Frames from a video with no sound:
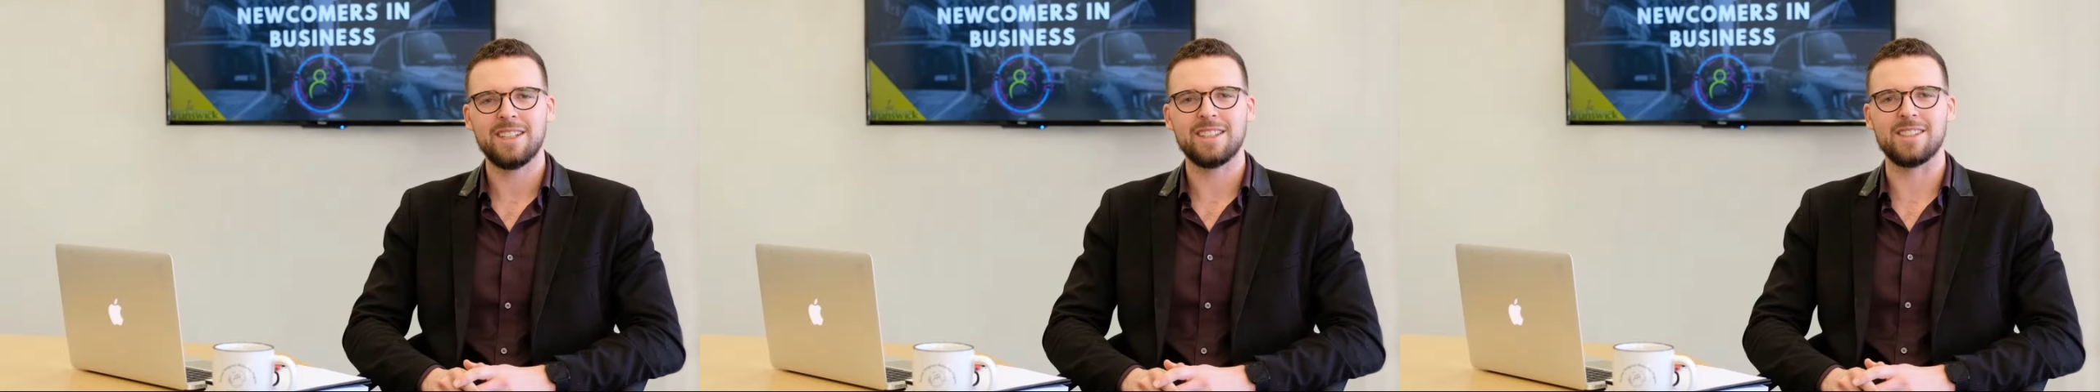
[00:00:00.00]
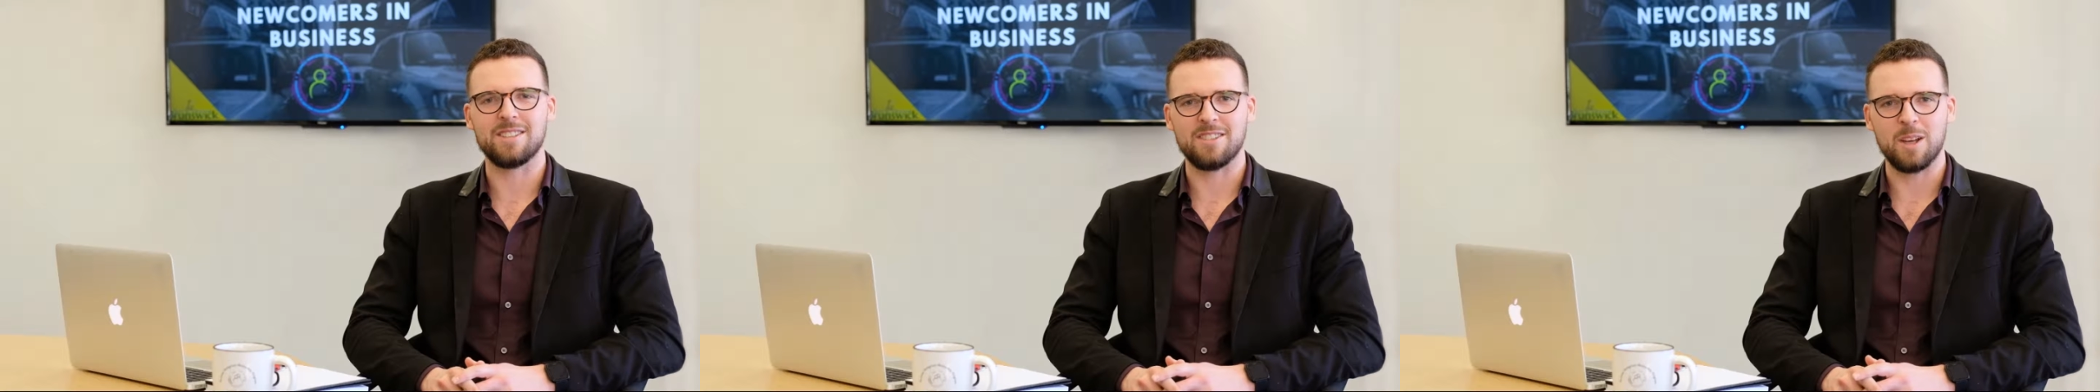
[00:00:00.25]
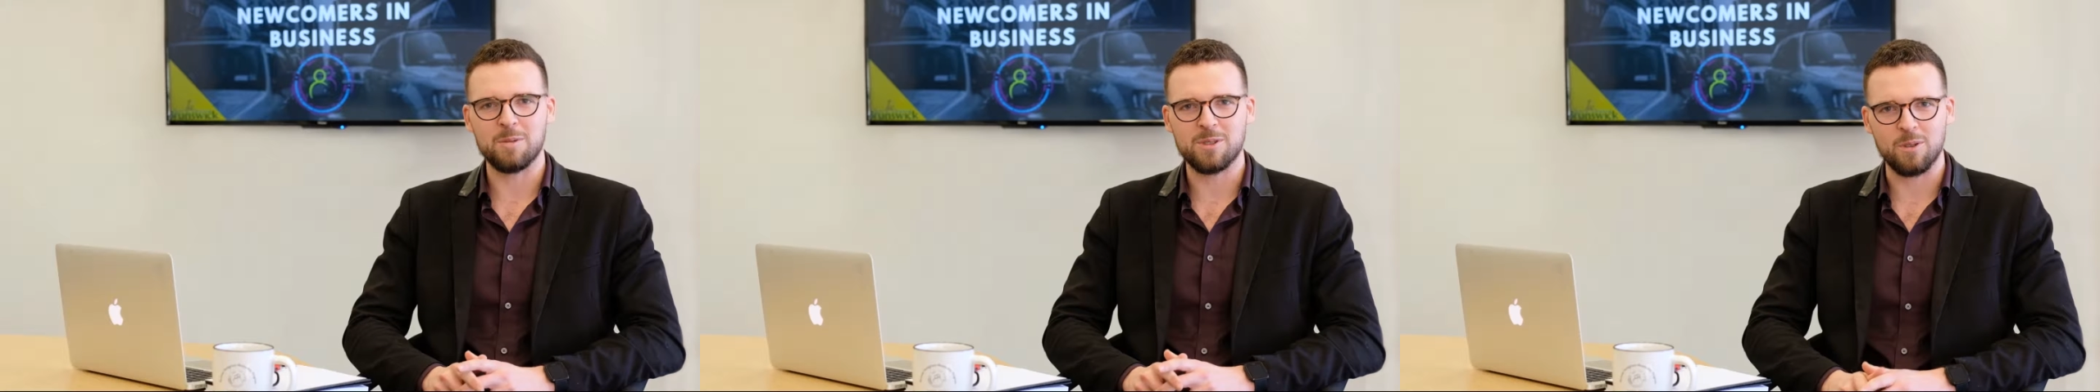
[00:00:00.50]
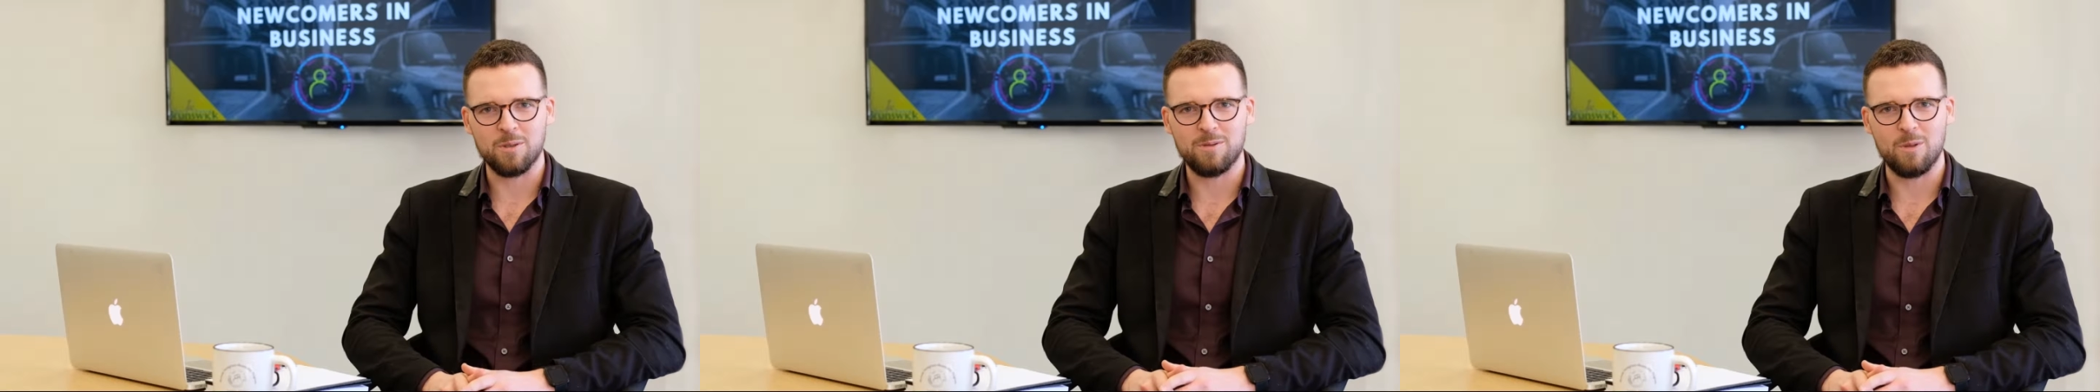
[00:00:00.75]
This is
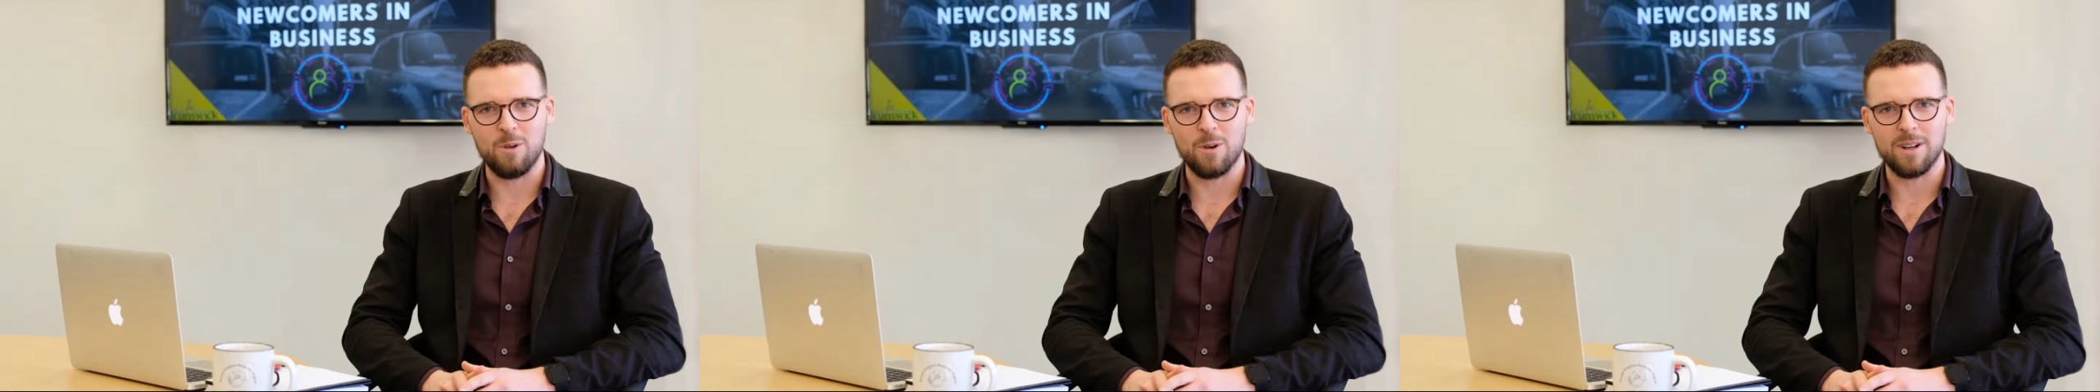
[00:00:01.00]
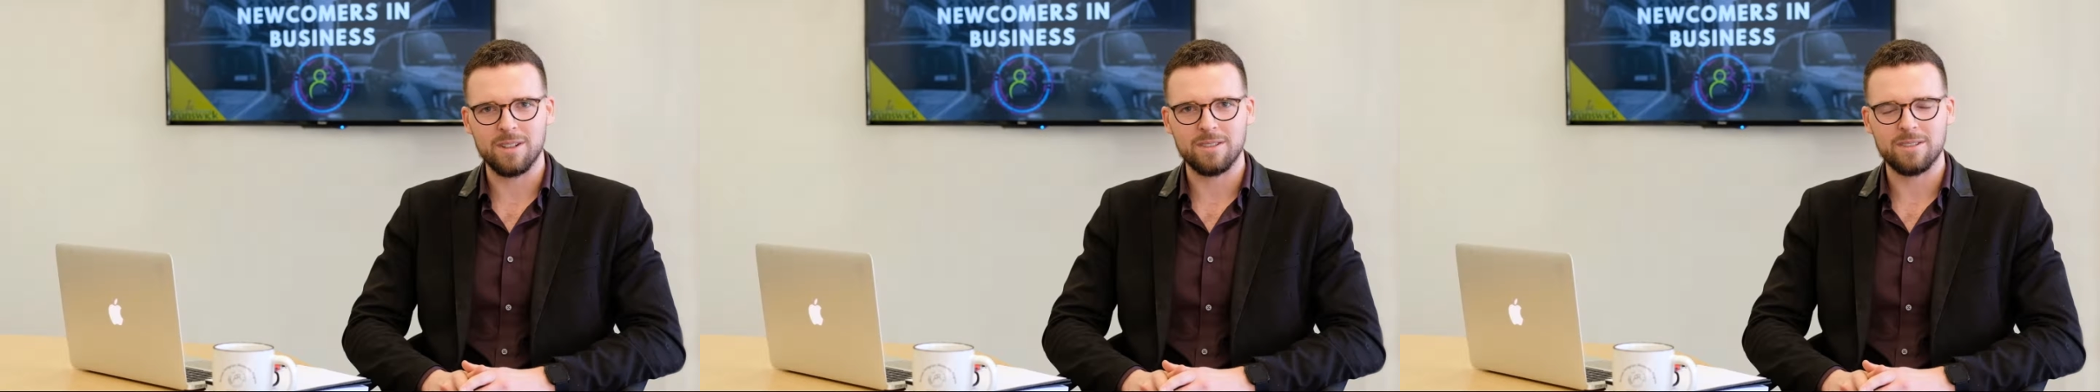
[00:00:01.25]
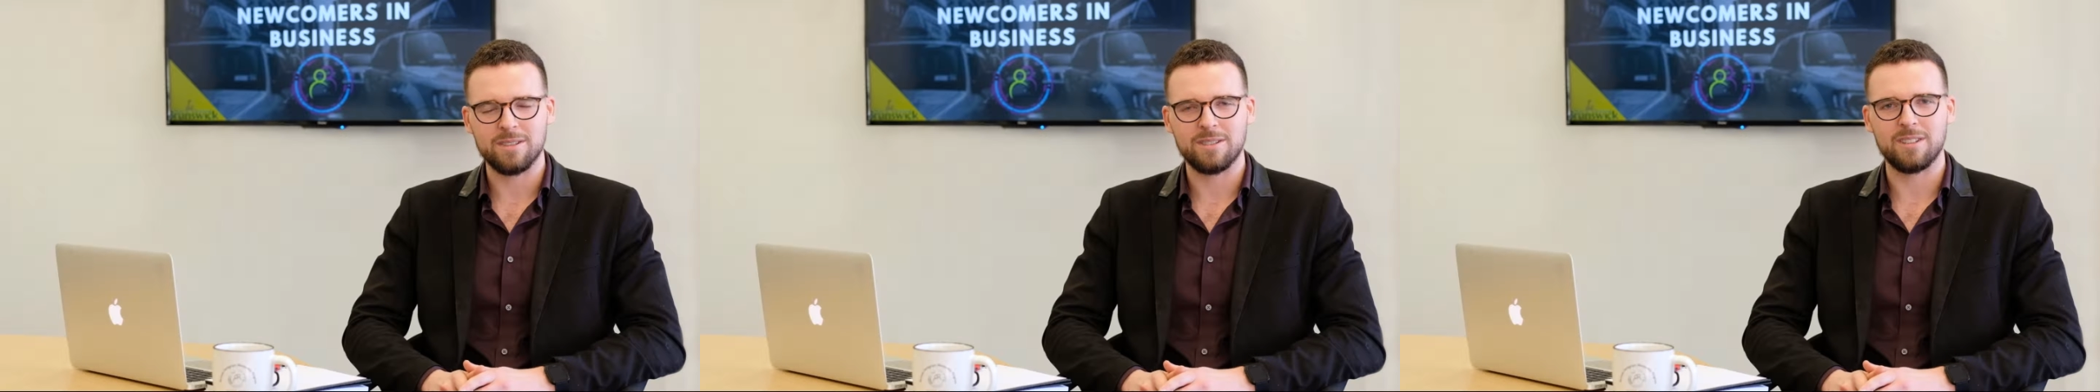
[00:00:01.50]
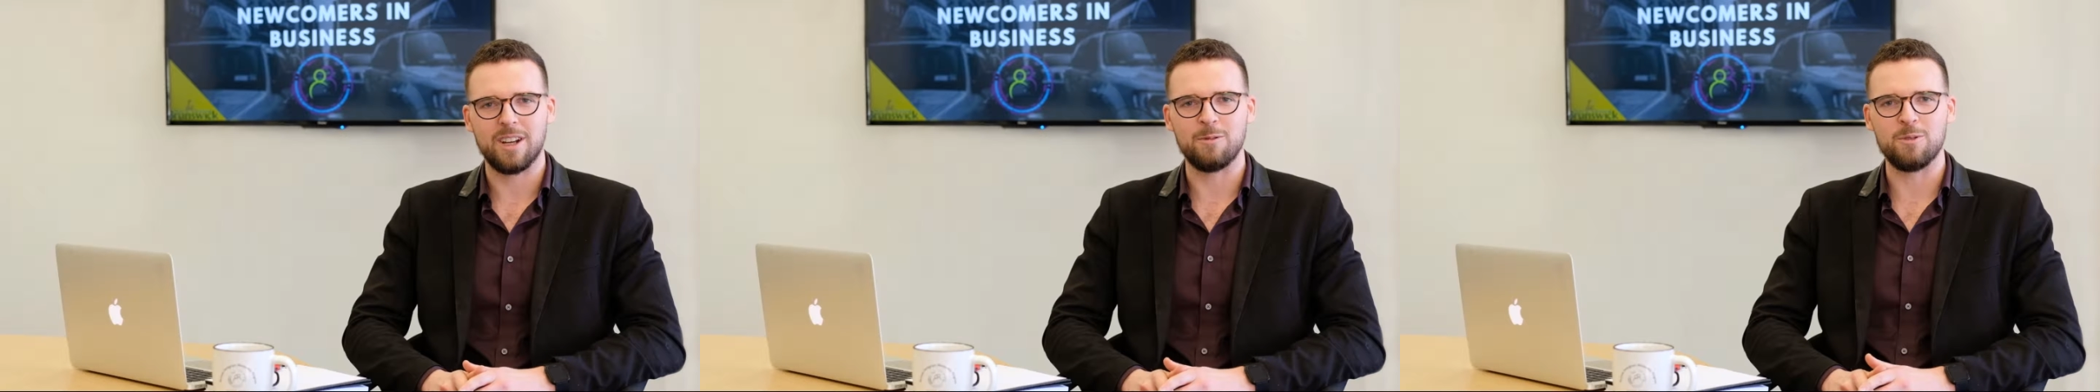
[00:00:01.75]
episode 4
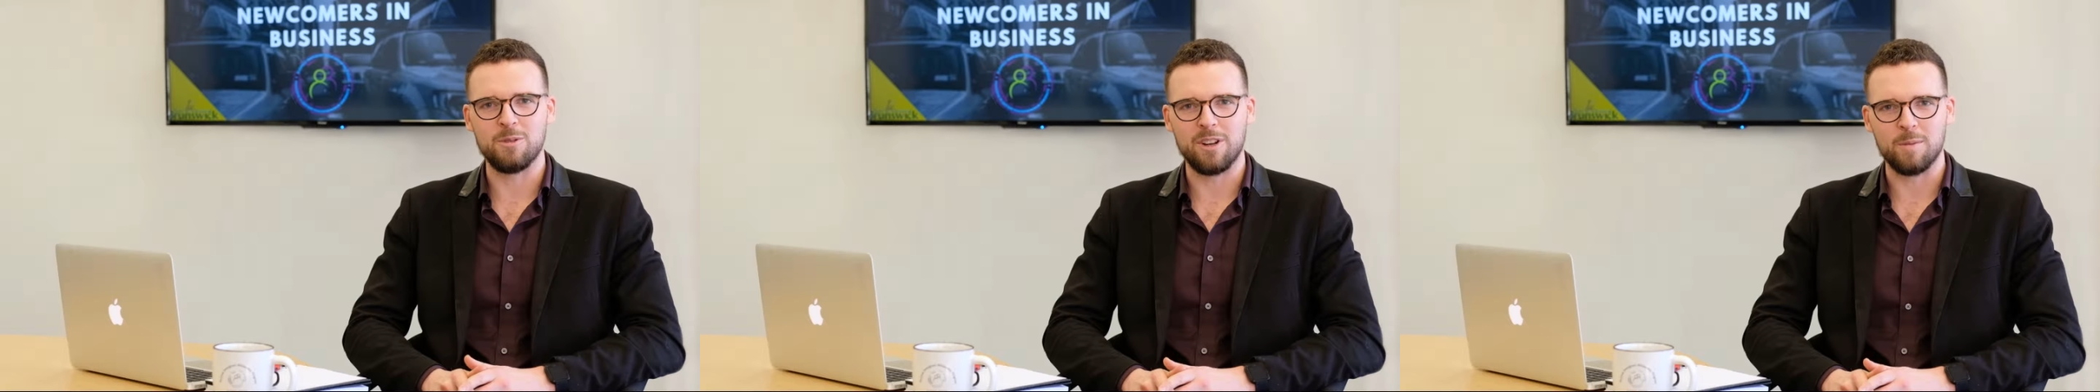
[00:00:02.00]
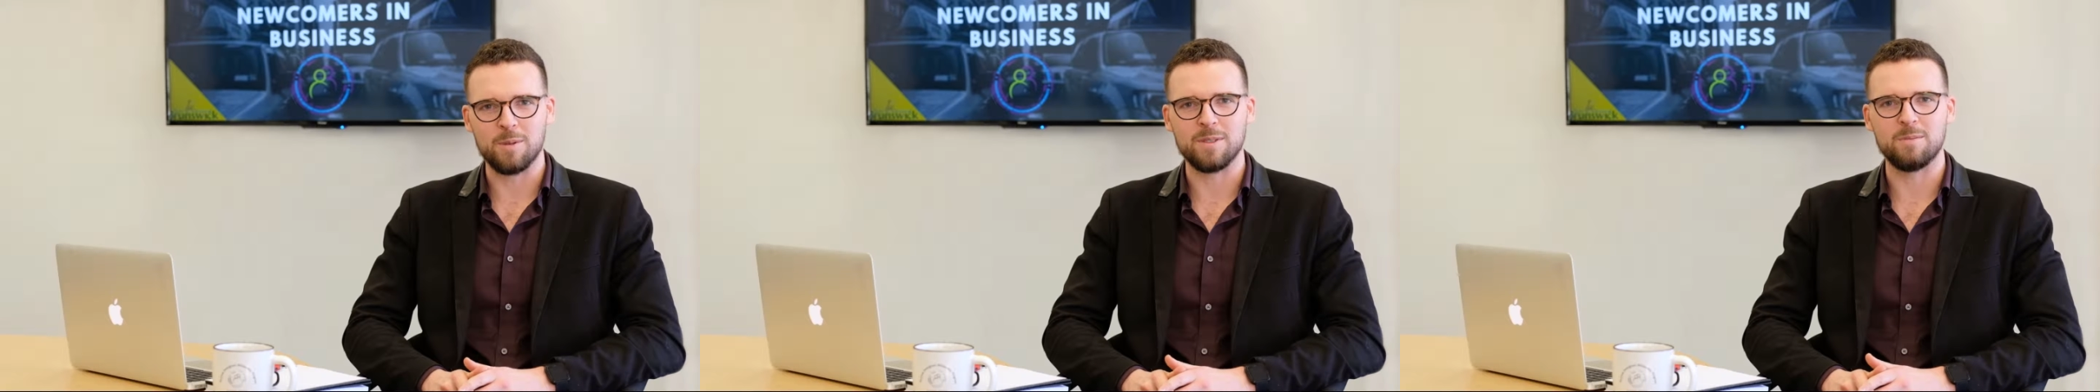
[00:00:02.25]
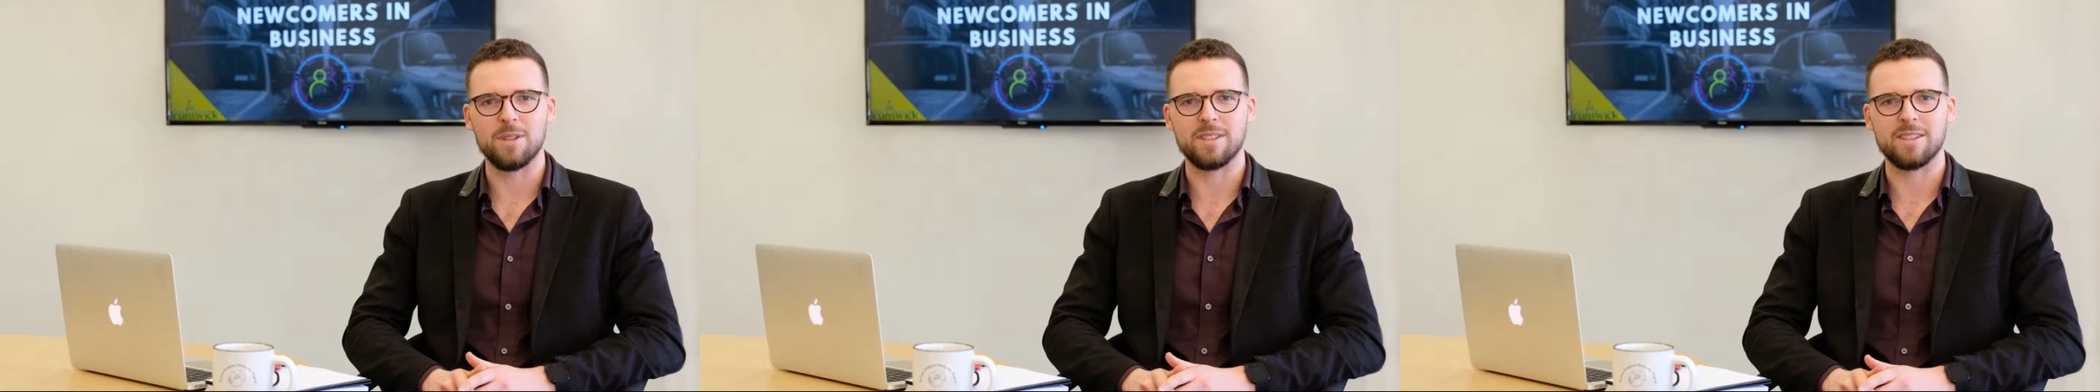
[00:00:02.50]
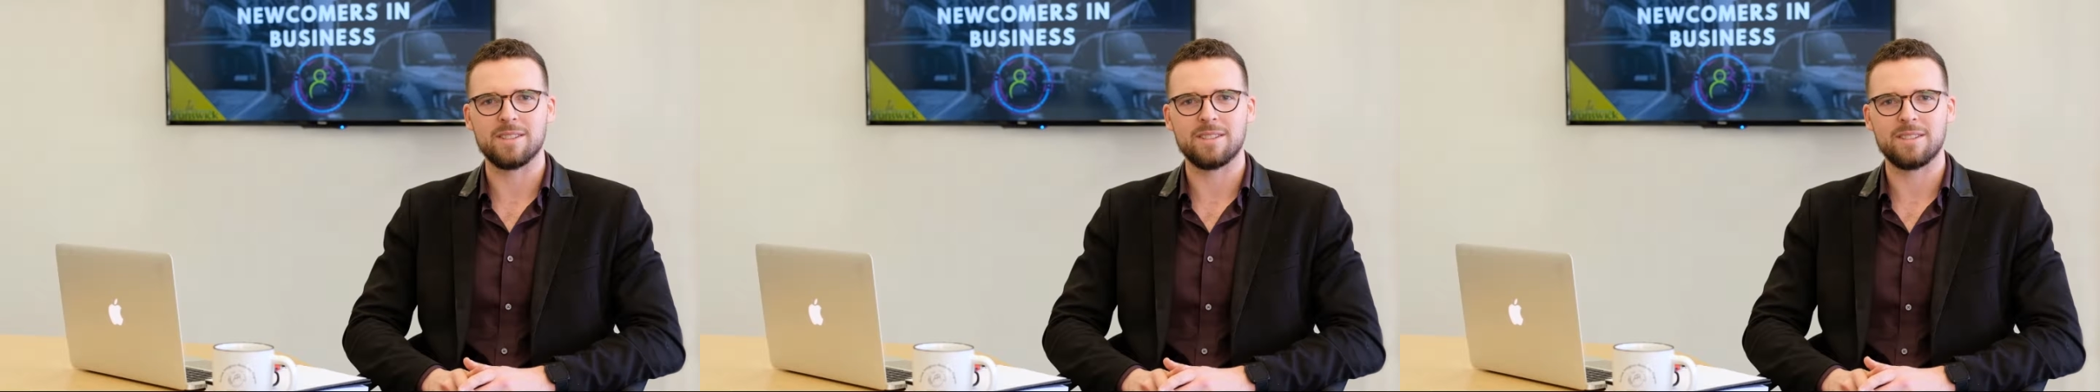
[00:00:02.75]
of Newcomers in
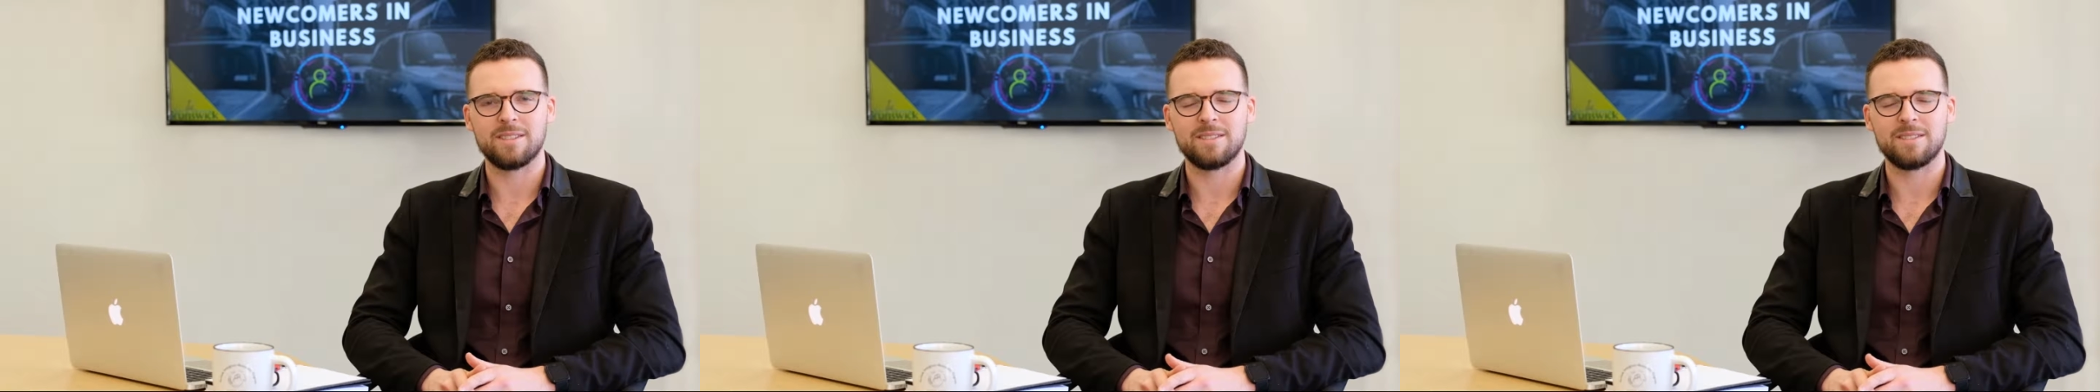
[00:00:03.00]
Business.